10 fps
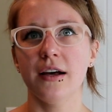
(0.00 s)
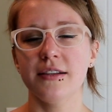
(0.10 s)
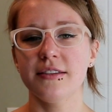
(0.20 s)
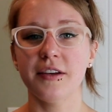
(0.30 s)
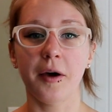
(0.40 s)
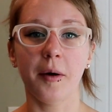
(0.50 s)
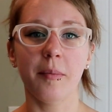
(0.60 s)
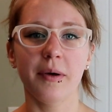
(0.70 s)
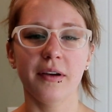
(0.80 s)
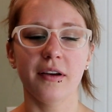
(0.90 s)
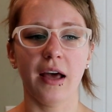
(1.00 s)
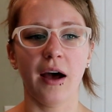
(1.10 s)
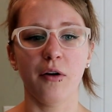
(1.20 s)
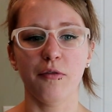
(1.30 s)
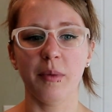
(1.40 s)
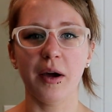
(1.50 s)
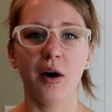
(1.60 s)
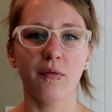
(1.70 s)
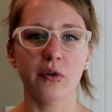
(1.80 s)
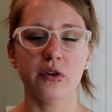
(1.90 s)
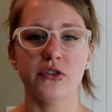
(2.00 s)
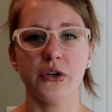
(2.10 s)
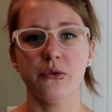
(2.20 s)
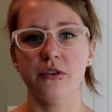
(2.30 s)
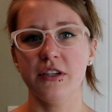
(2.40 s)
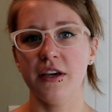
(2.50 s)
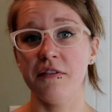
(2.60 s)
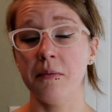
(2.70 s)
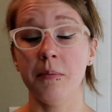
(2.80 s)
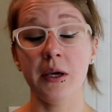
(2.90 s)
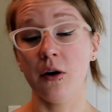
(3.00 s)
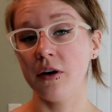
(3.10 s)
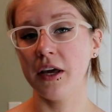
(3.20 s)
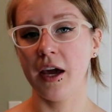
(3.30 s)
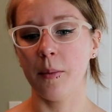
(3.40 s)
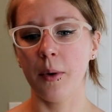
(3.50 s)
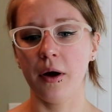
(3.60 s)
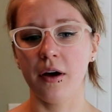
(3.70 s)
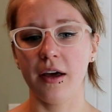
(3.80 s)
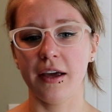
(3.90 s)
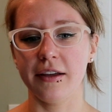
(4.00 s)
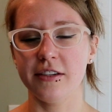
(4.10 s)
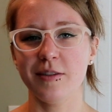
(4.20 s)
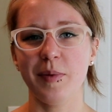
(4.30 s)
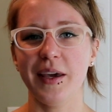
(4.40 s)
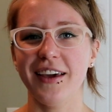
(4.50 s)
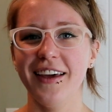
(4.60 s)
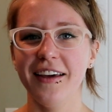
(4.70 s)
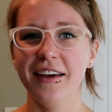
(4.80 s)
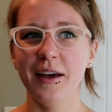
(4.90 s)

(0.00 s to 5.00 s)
a step out of my comfort zone to even be on camera and to be